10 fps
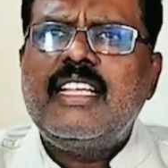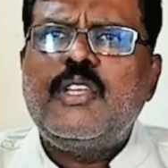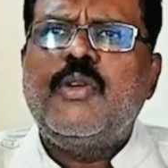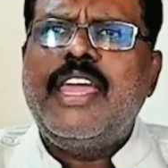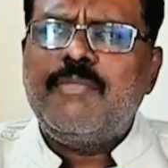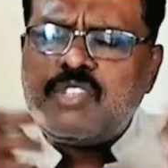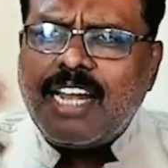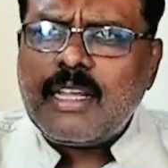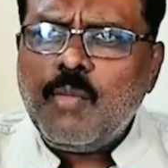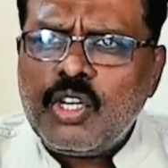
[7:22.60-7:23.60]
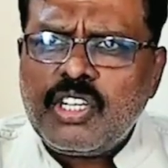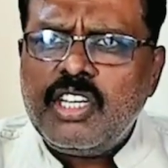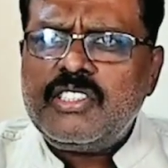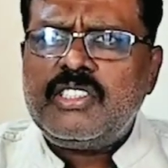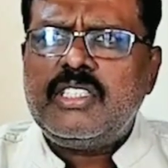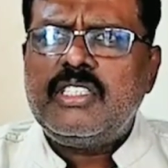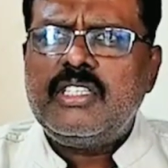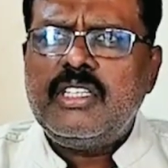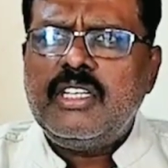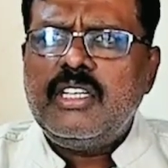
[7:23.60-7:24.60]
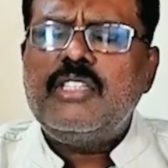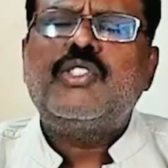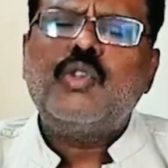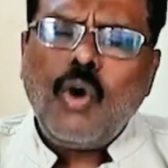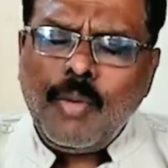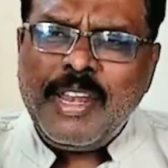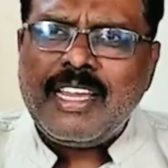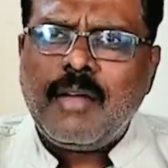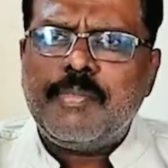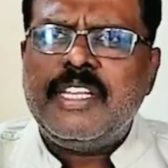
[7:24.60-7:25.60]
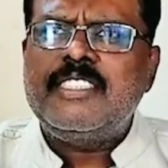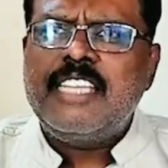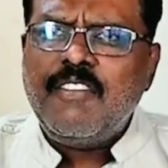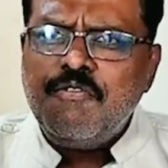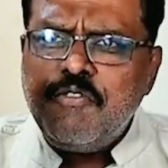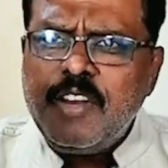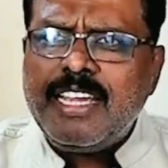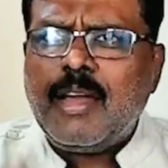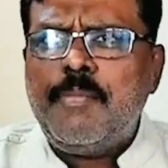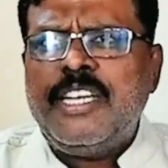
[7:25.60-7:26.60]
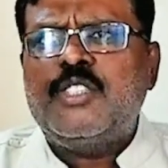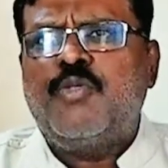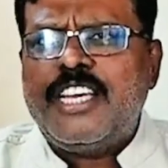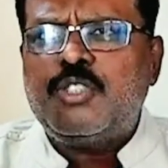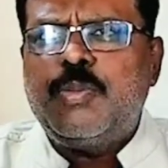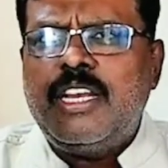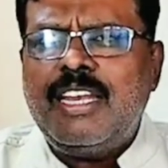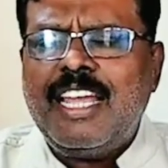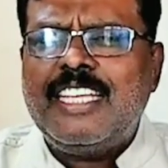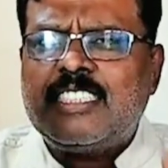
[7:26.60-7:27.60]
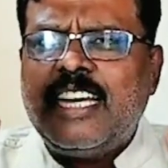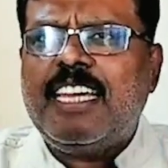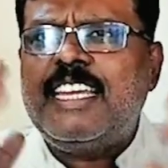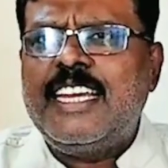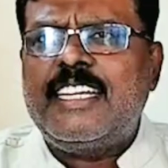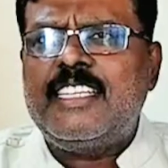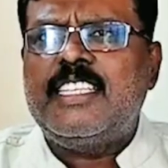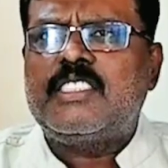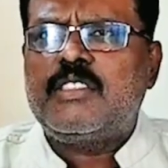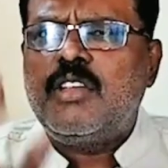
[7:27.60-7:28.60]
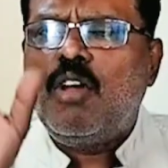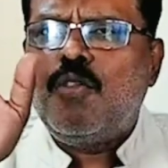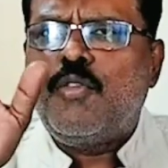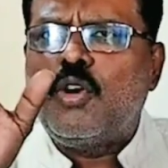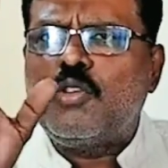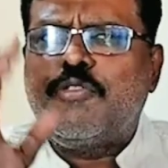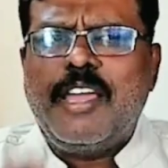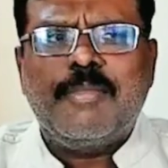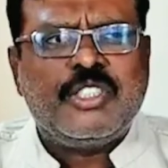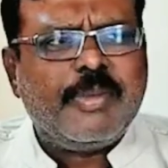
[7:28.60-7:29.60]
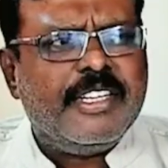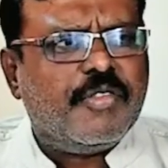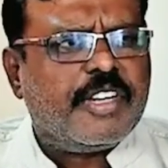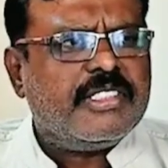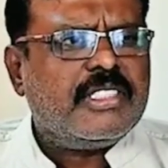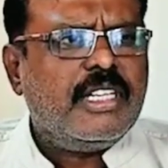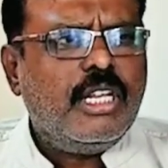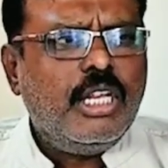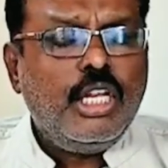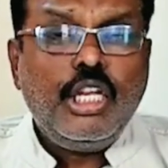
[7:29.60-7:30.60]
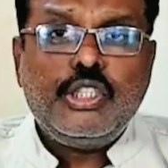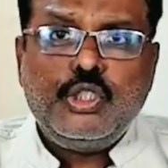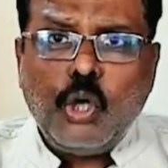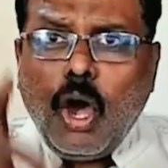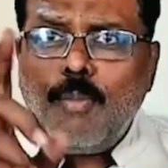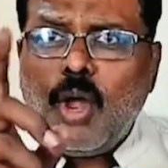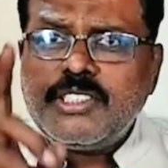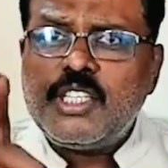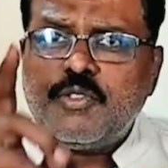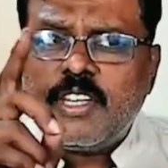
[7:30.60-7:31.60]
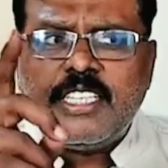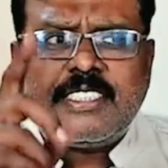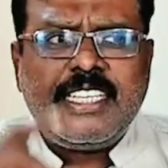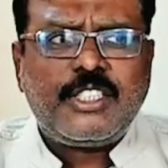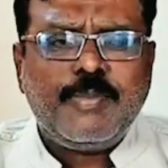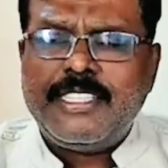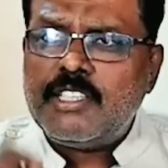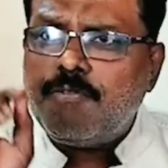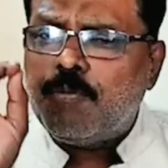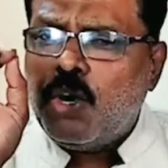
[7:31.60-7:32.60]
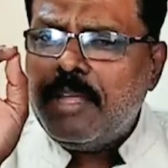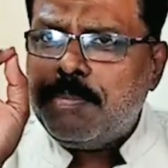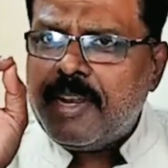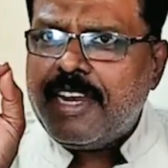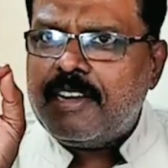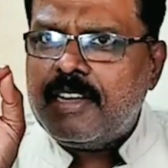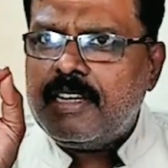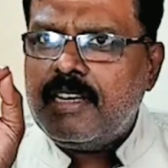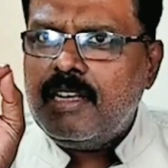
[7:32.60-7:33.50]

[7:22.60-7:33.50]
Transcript: you name Tata Motors, so many companies. Every company's wage bill has taken a hit in this 4 to 5 months, my dear friends. Job losses for the 6 months of Modi period,